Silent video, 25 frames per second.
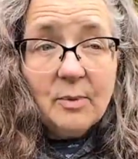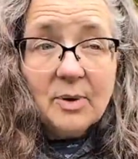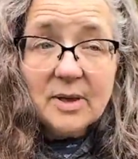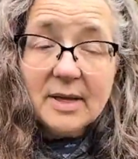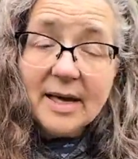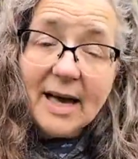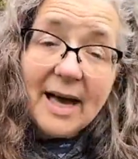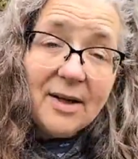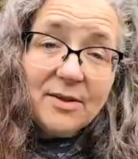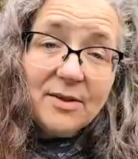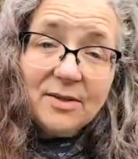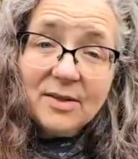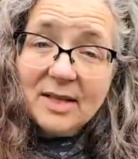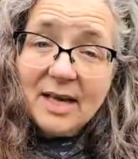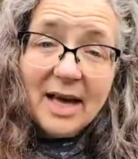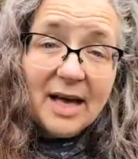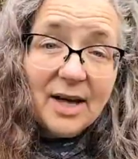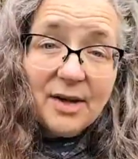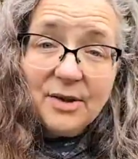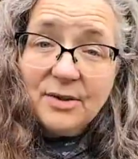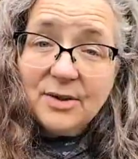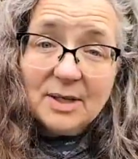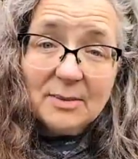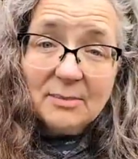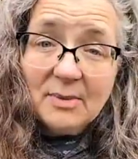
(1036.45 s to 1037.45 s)
And
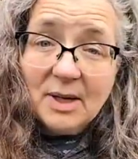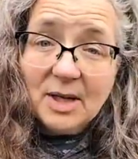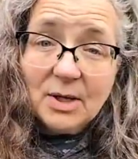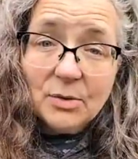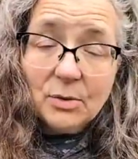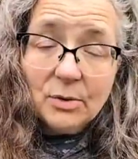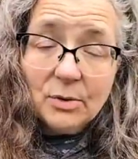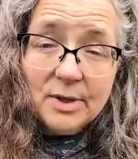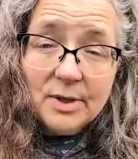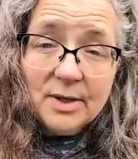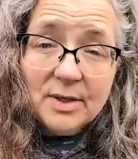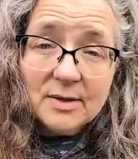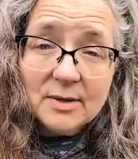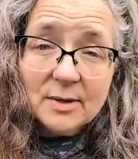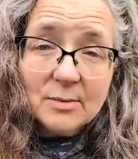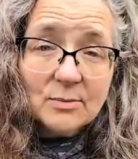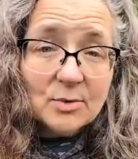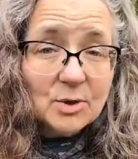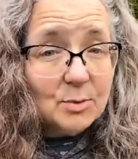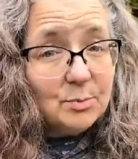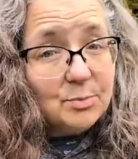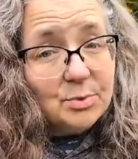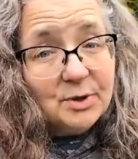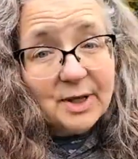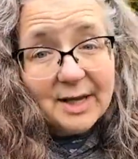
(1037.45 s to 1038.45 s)
without the healthy
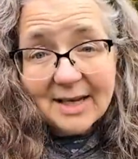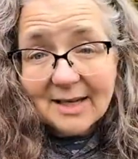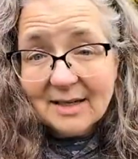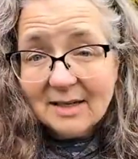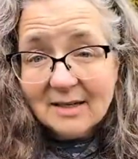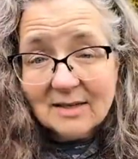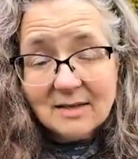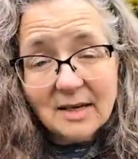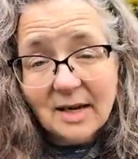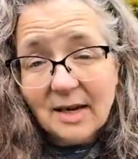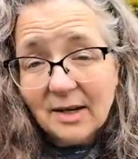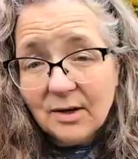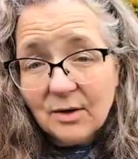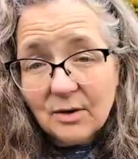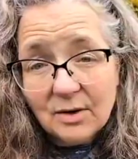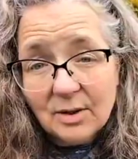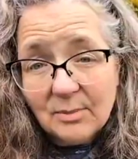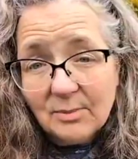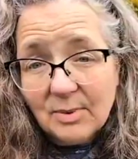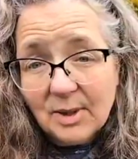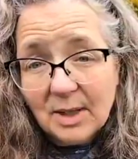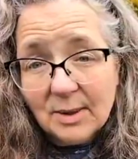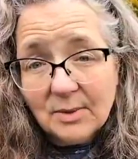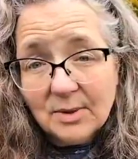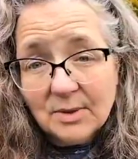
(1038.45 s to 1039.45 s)
microorganisms, your plant is
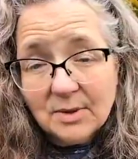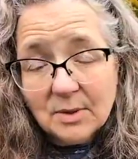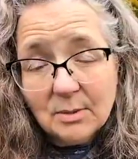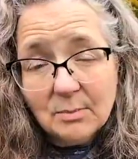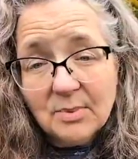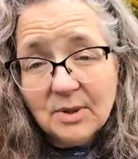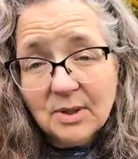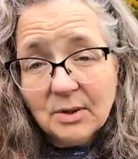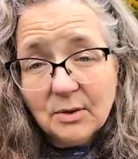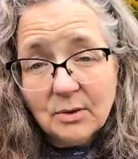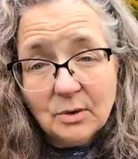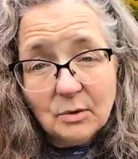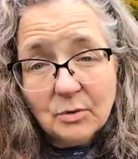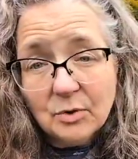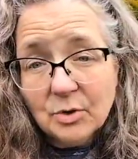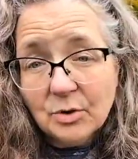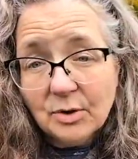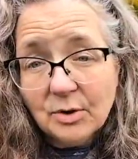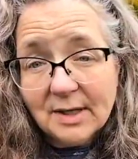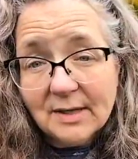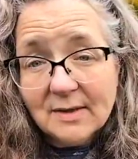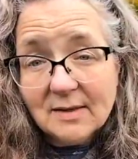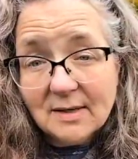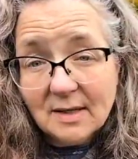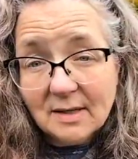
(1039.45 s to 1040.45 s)
not going to be able to build
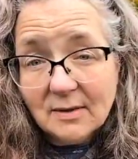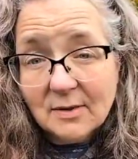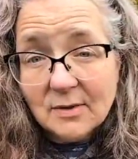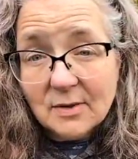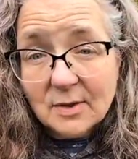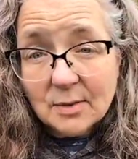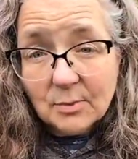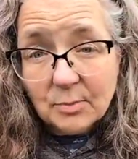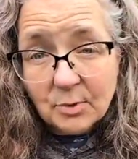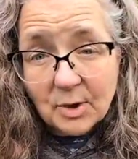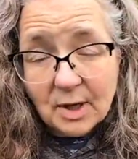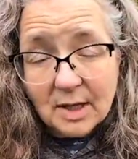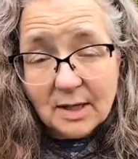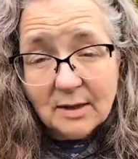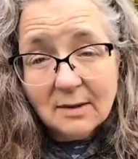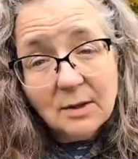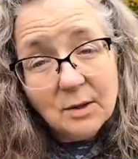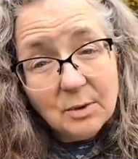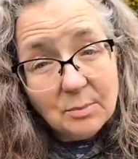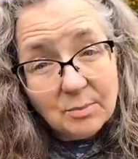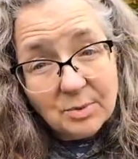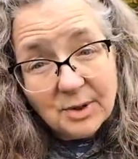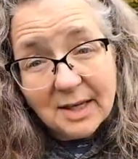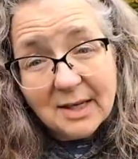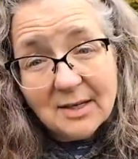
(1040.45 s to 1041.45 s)
nutrients in the
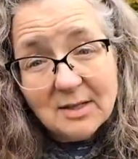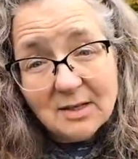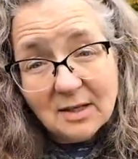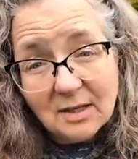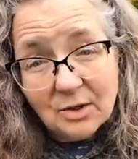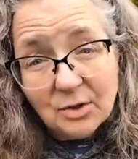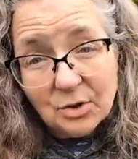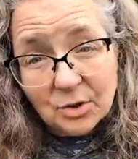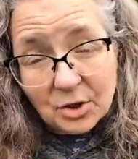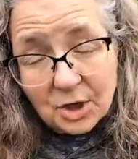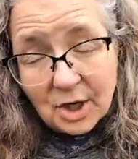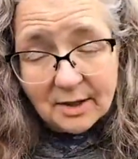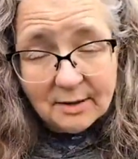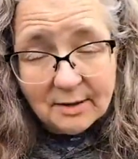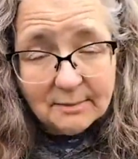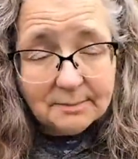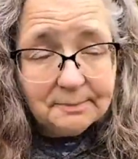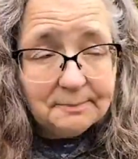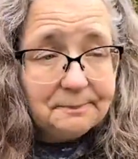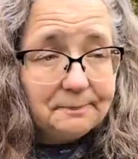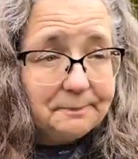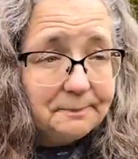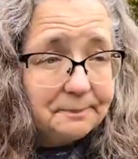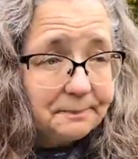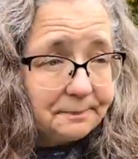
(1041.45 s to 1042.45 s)
spring that you're planting in your
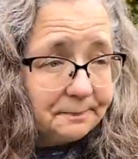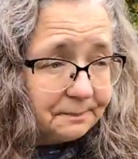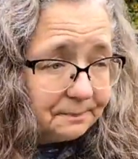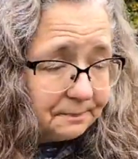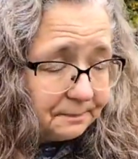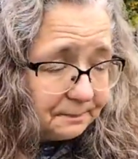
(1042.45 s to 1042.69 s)
garden.